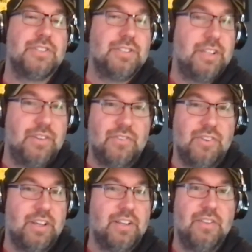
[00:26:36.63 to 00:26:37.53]
he's
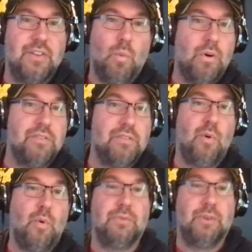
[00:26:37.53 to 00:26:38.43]
like in the
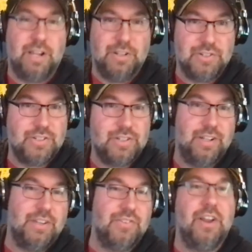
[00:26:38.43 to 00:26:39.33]
140 range, and
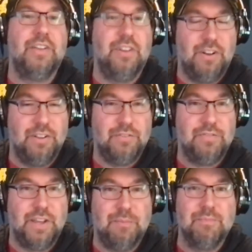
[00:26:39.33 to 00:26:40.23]
he's not in the Hall of
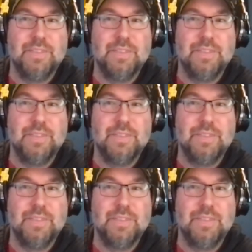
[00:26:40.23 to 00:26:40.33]
Fame.